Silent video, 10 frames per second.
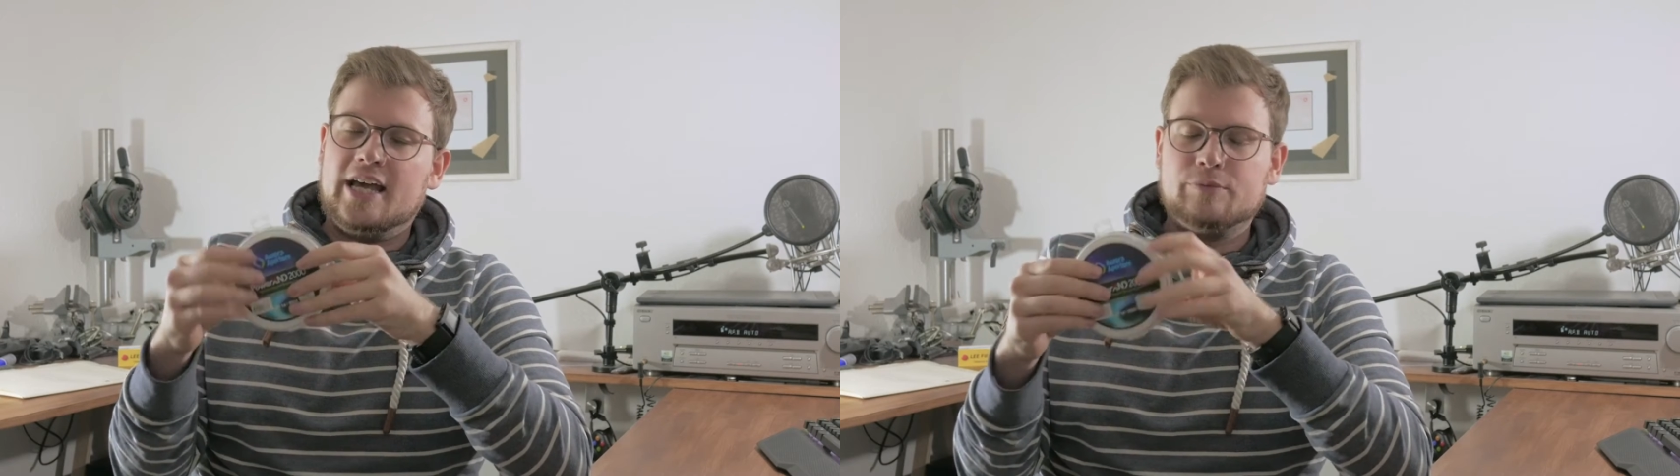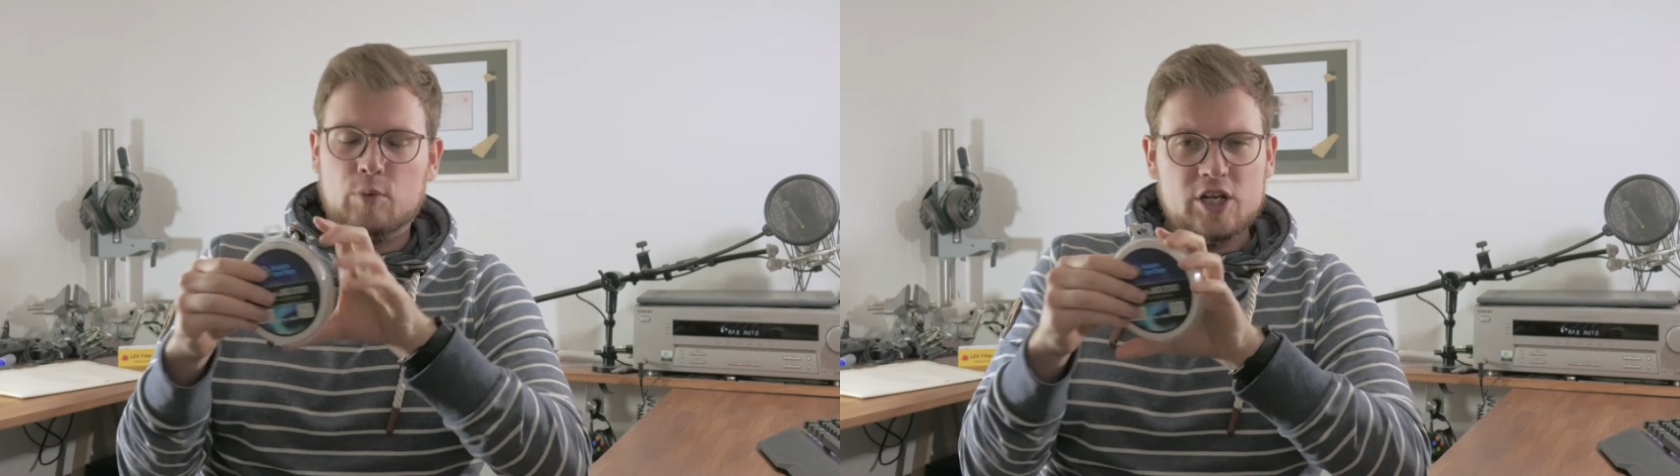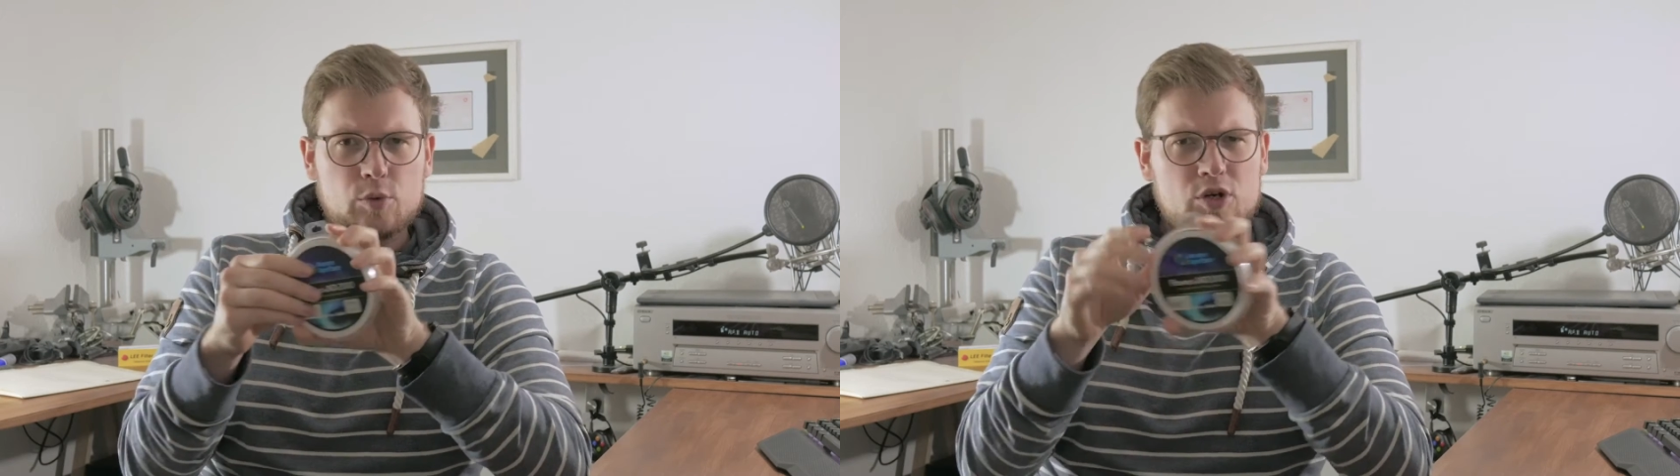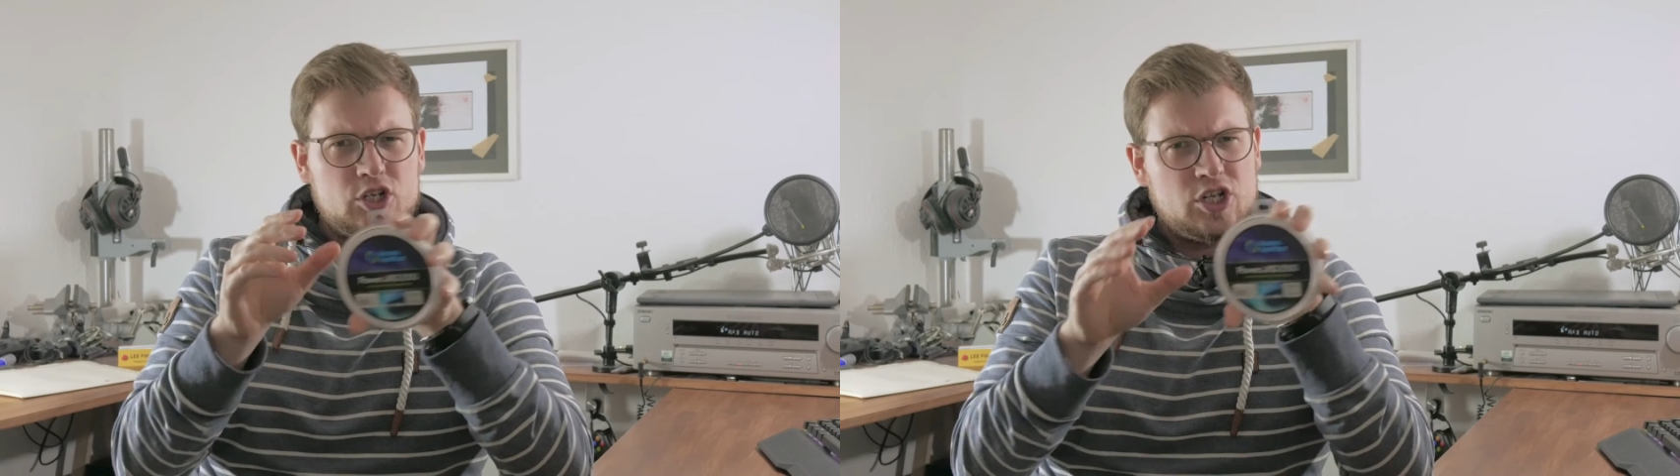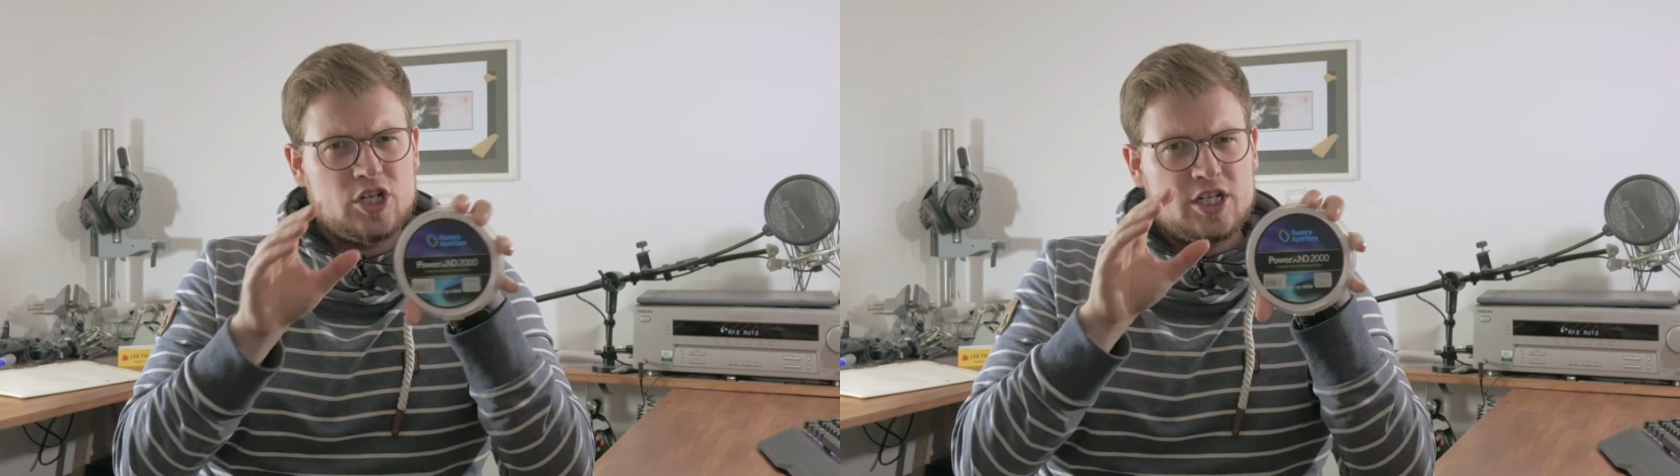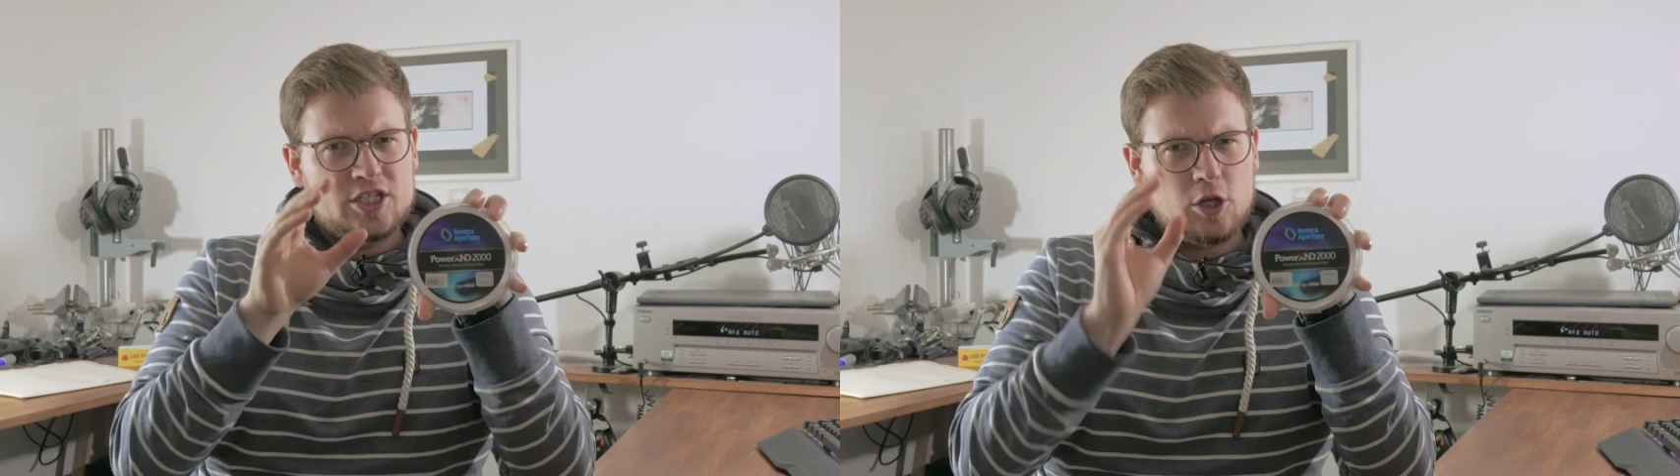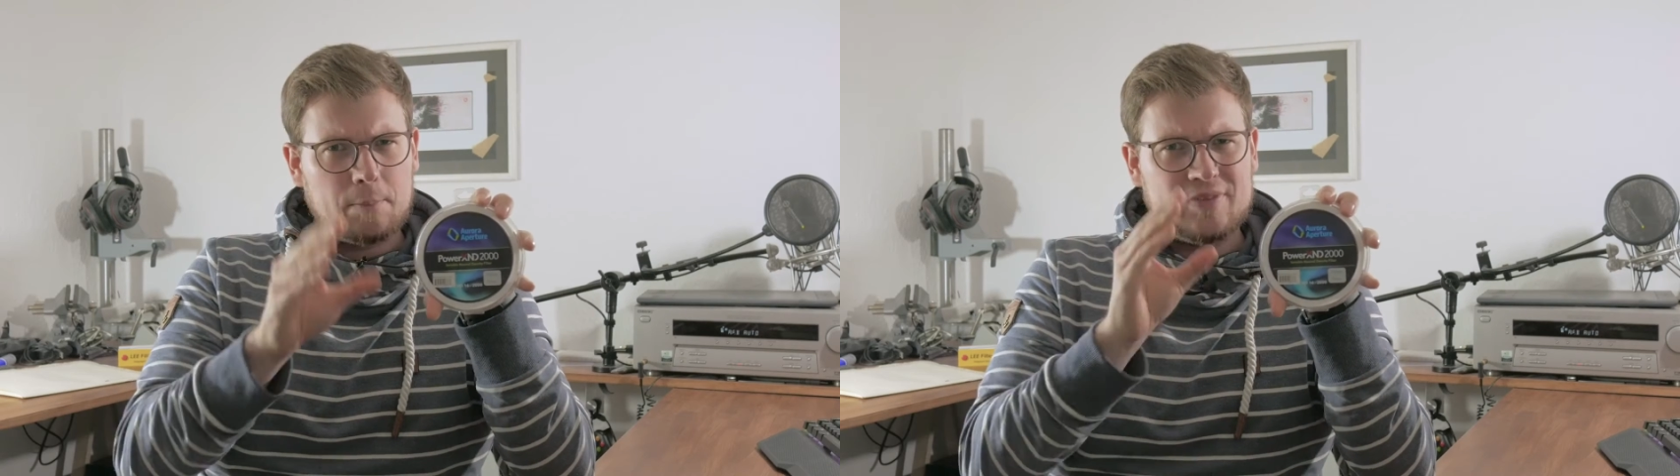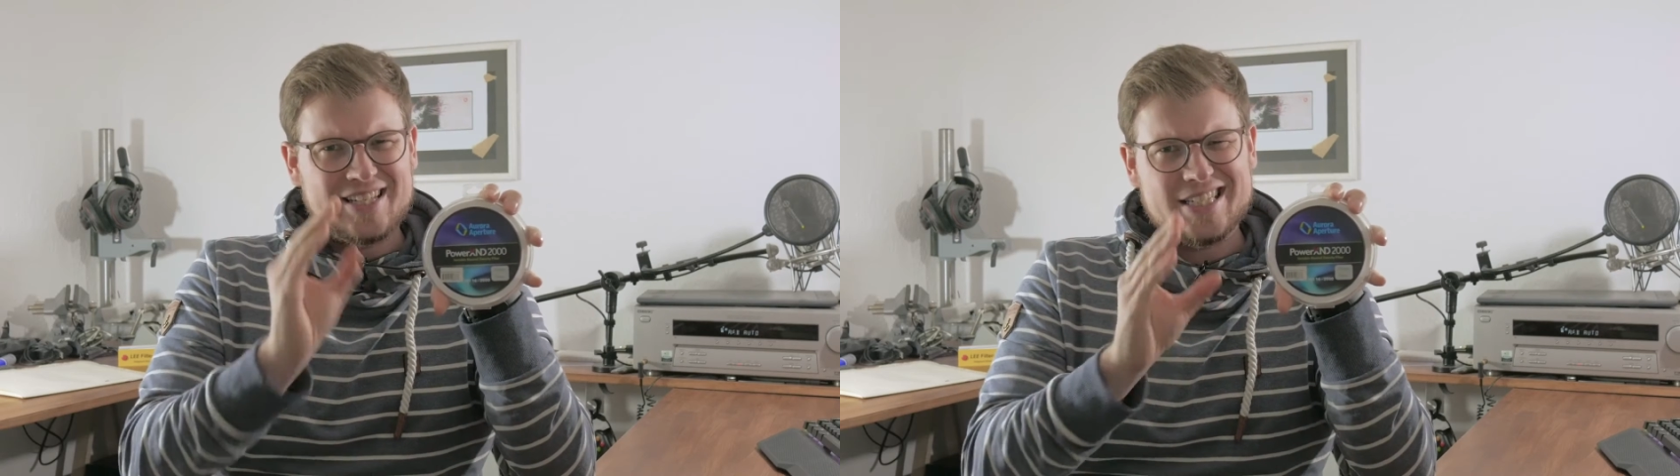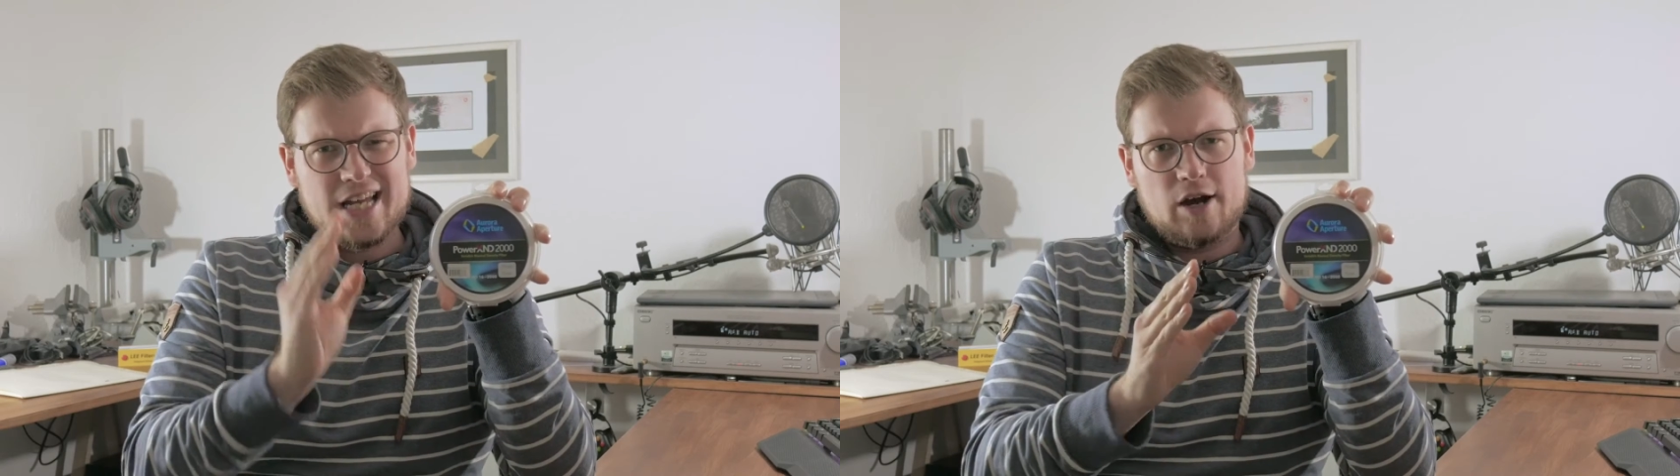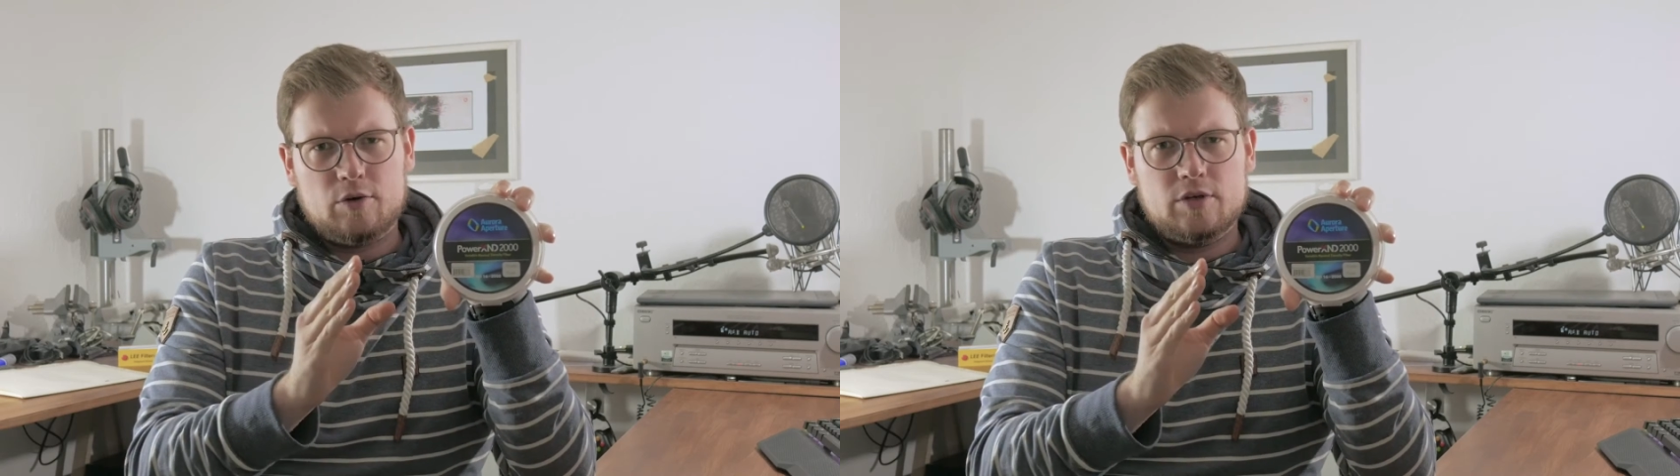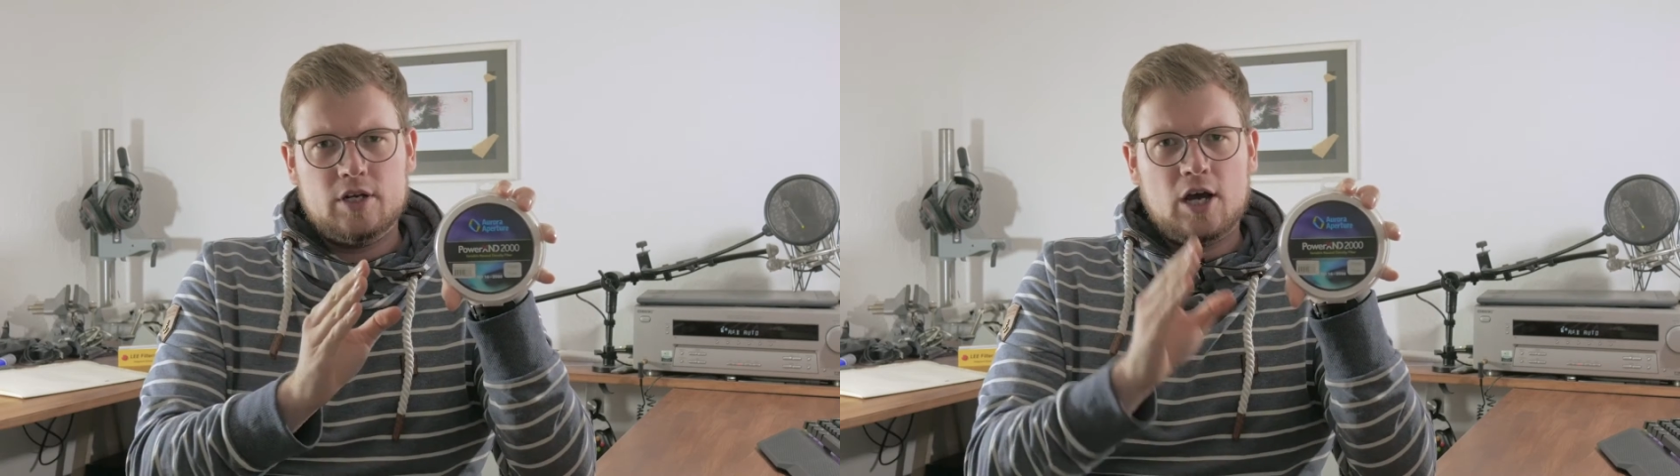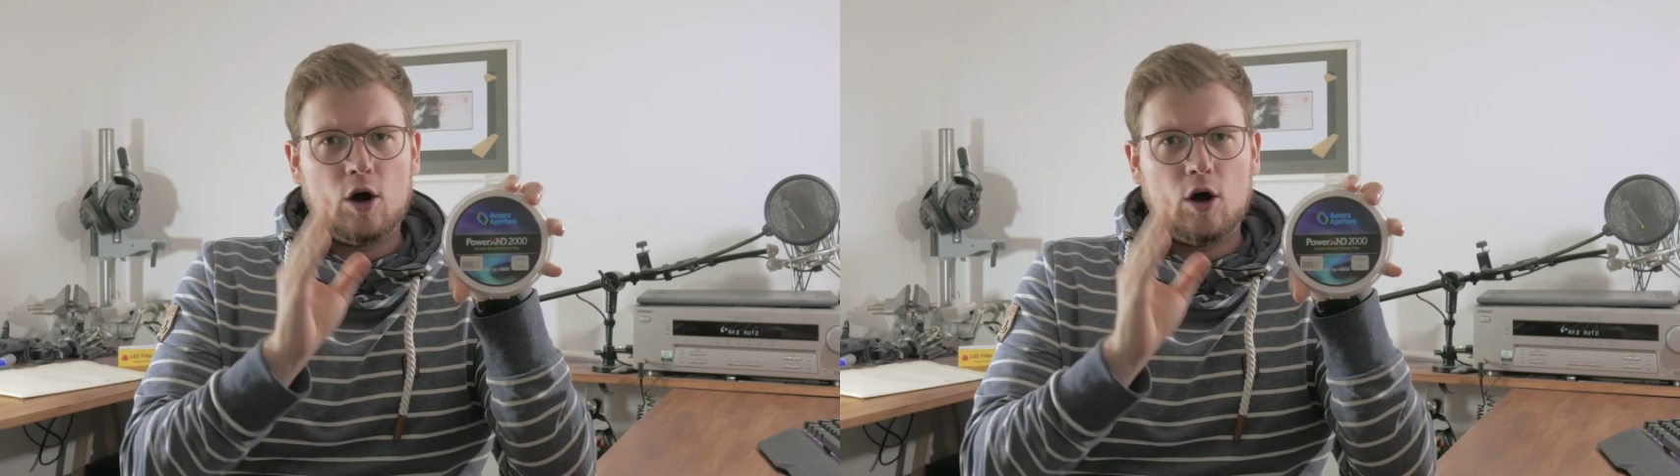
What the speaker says: And when you would stop this down